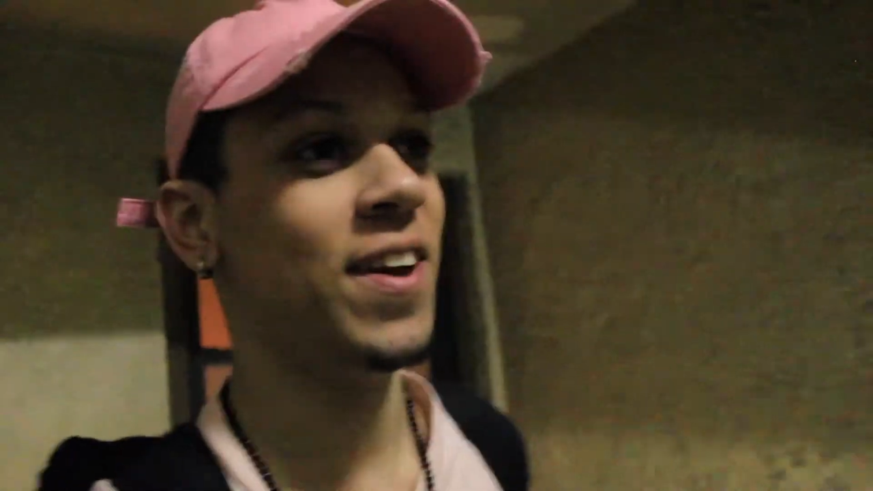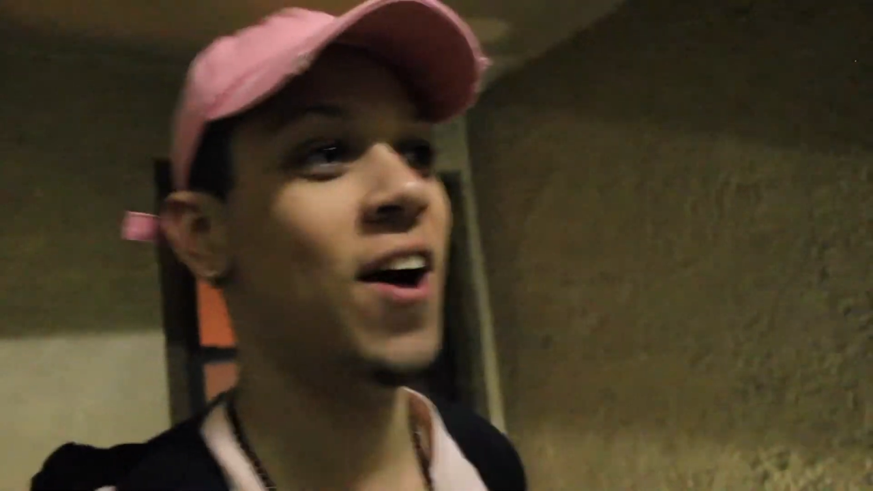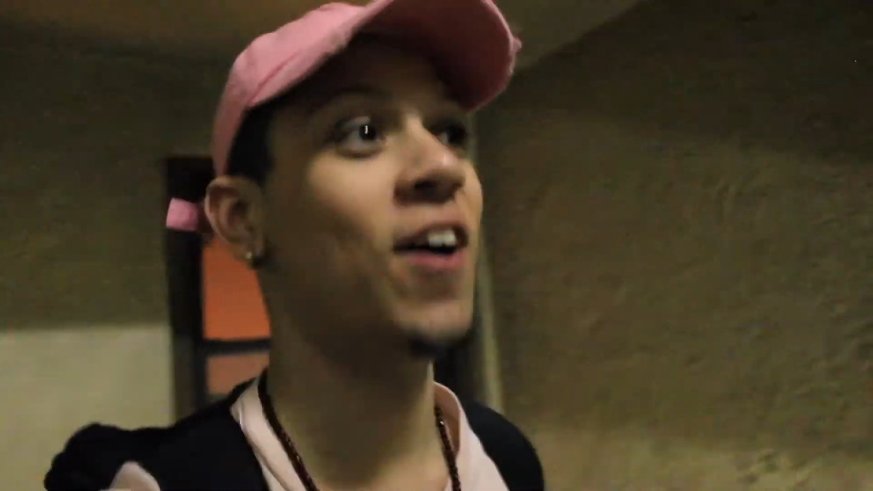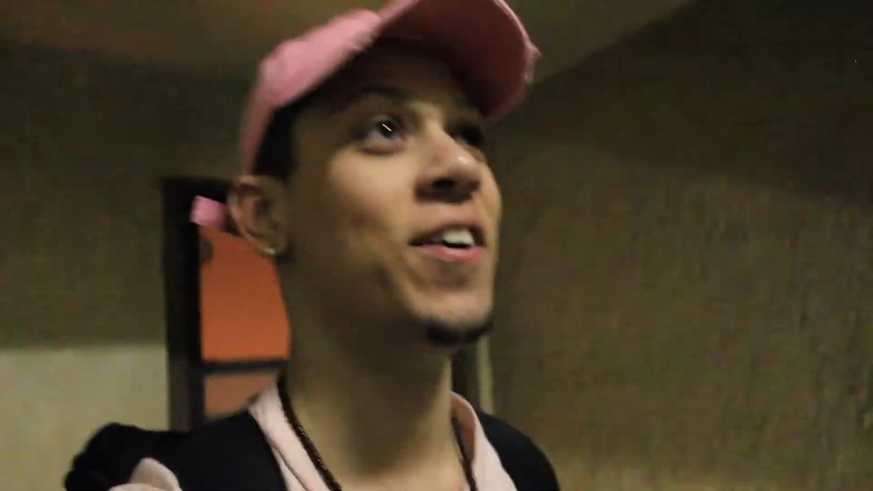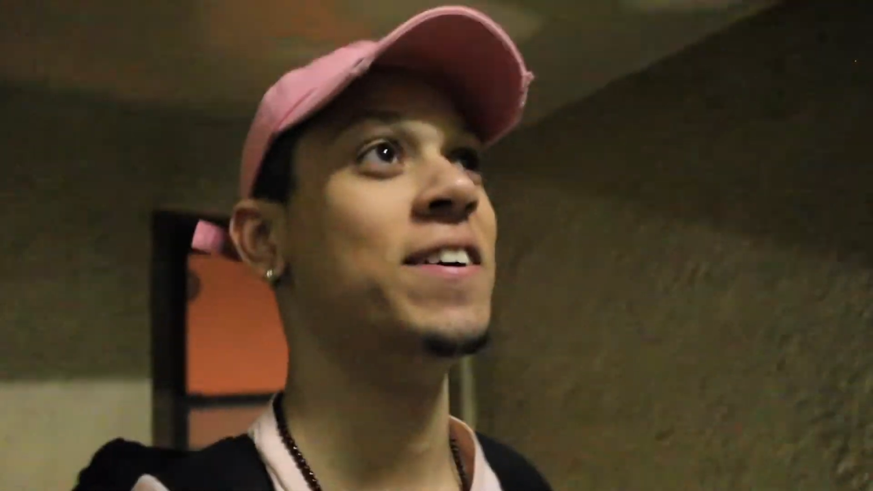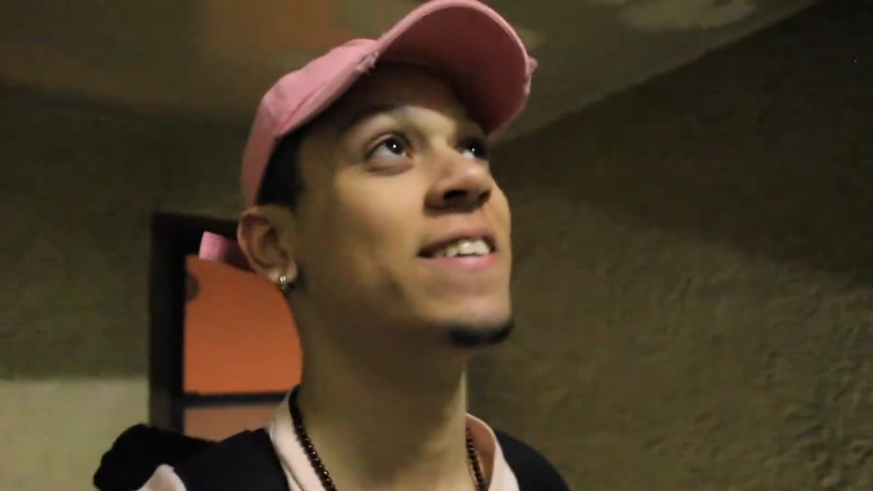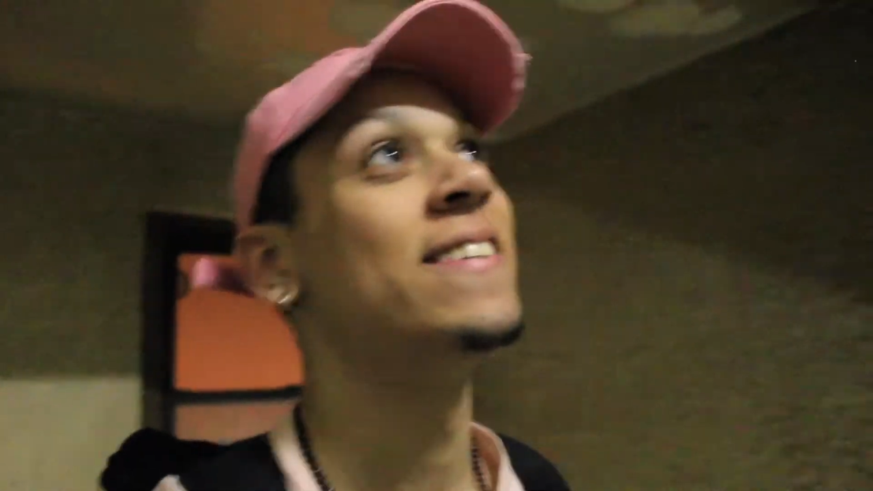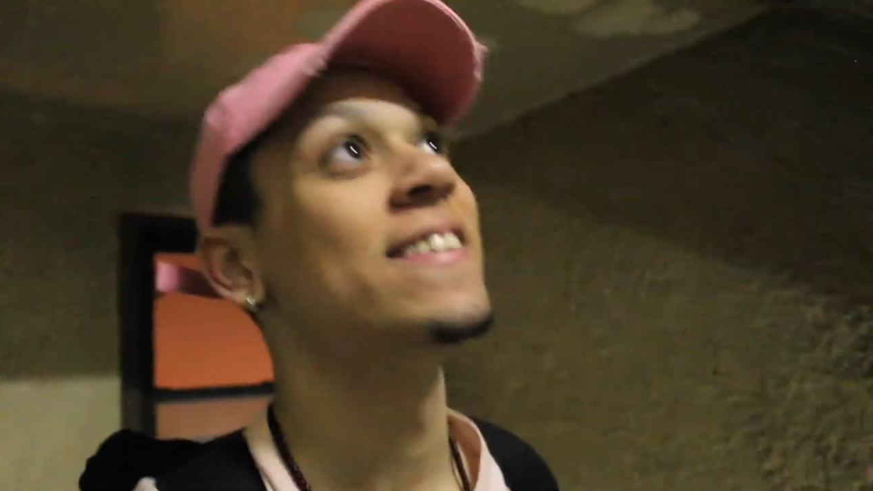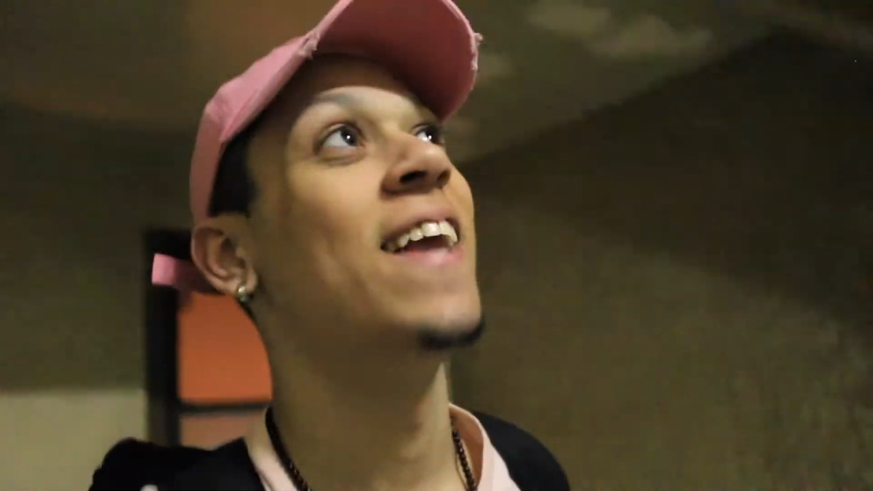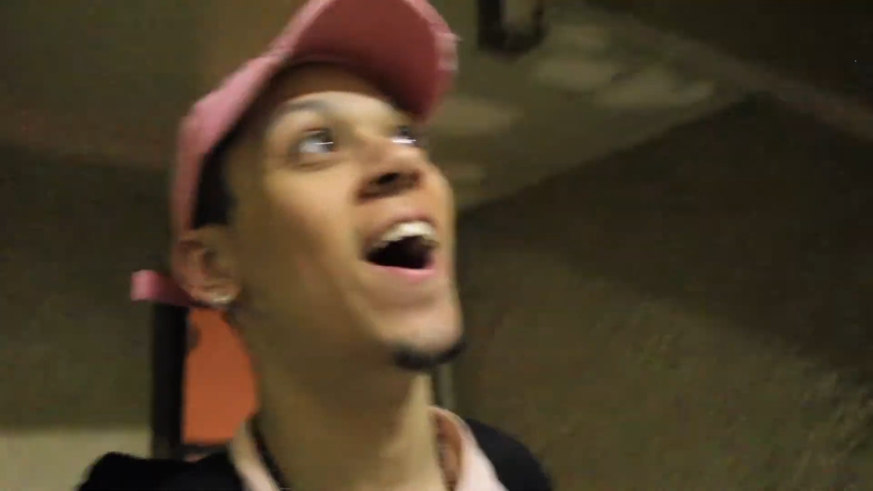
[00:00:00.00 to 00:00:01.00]
Oh.
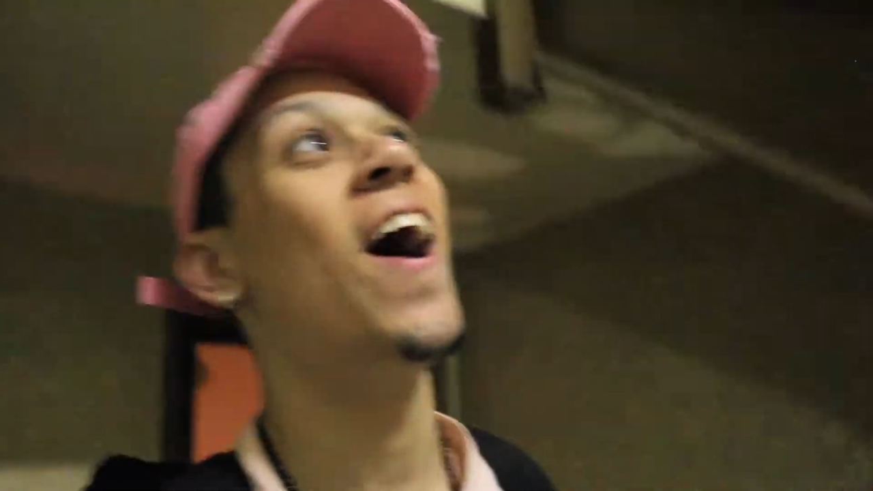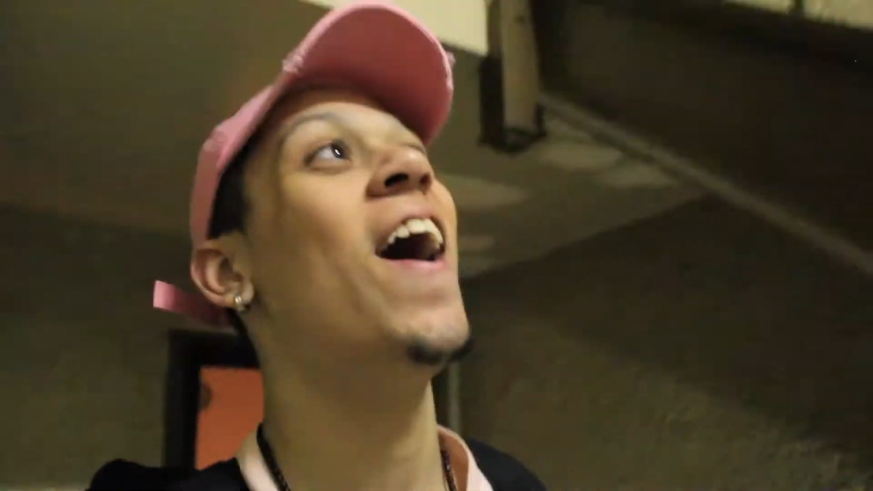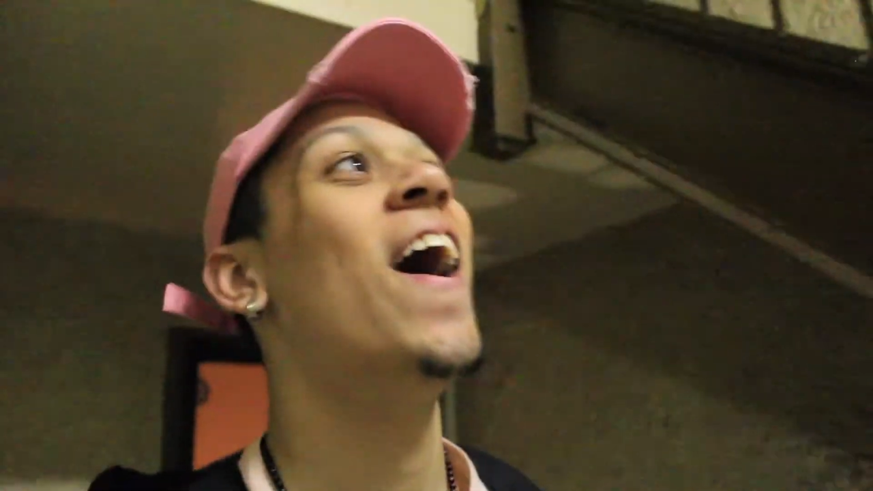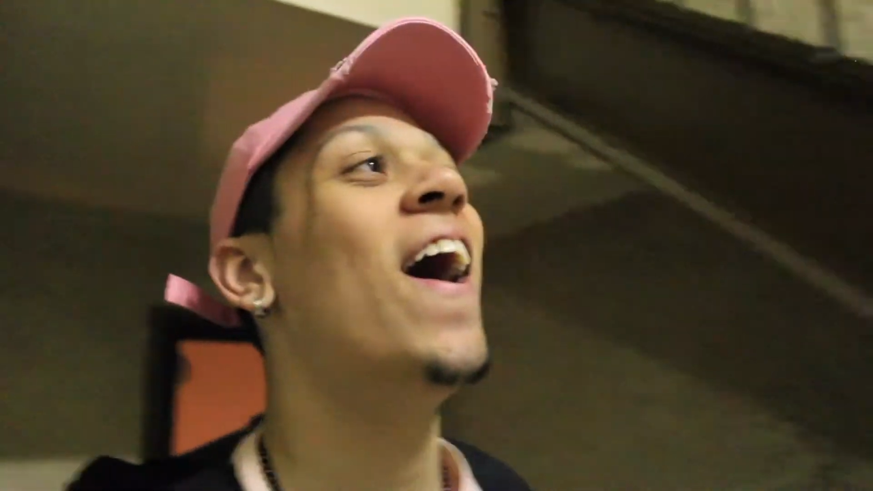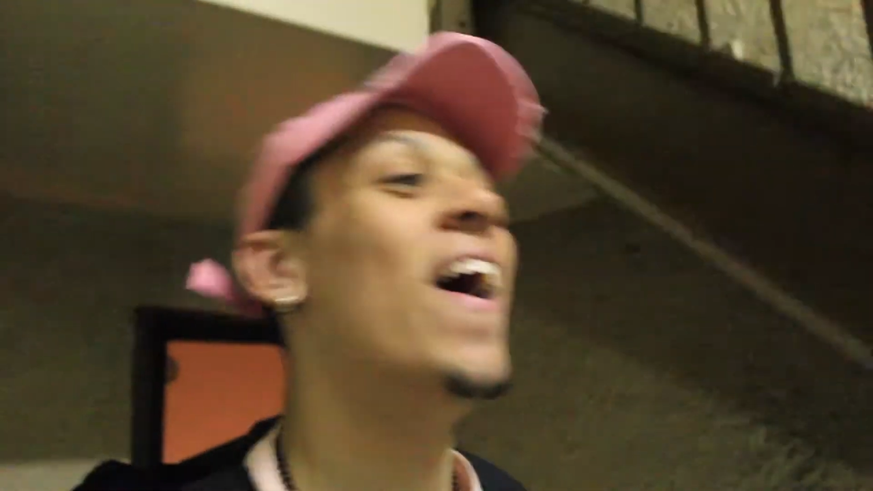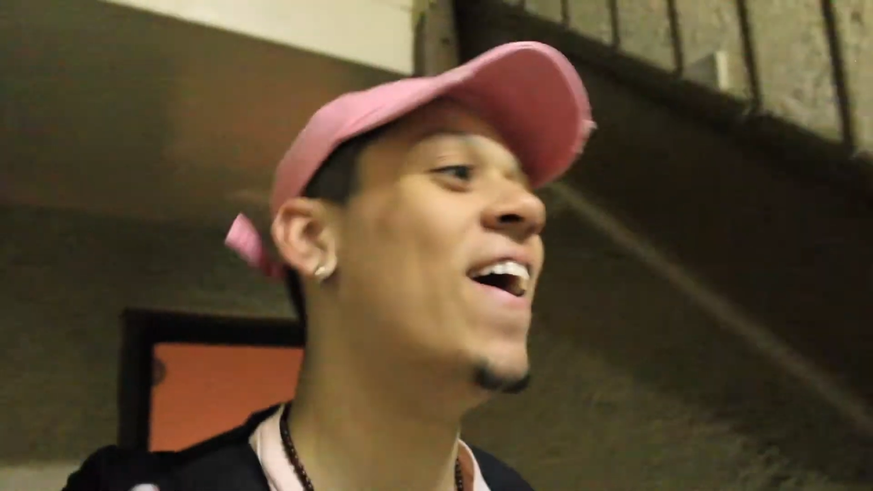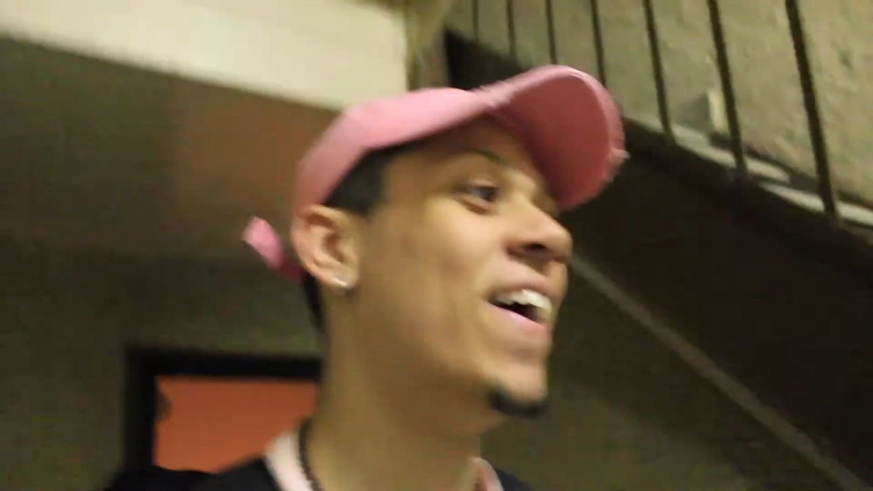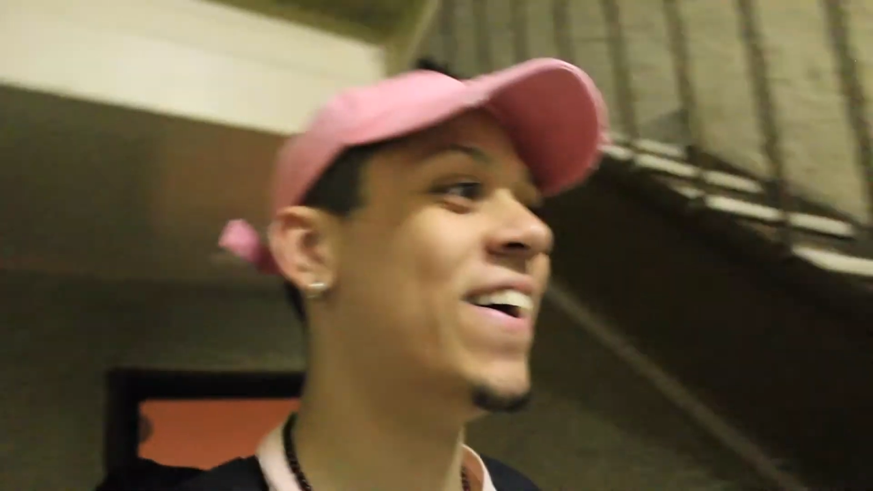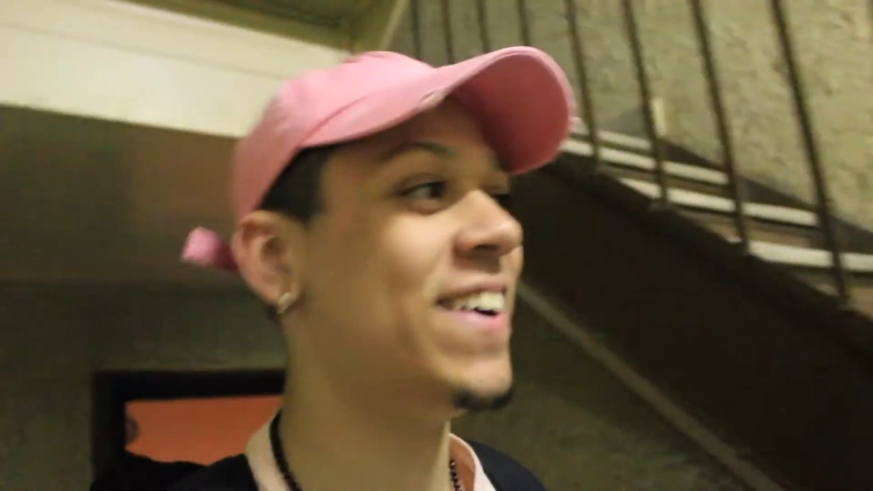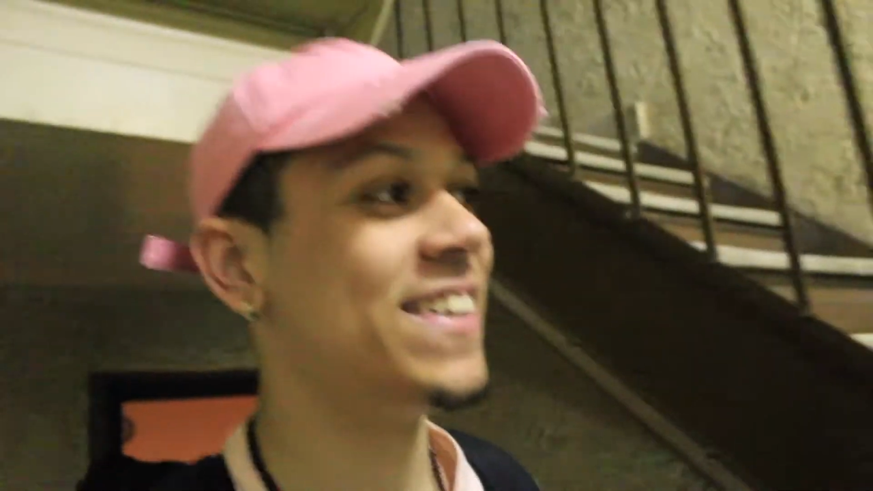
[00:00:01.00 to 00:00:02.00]
Uh,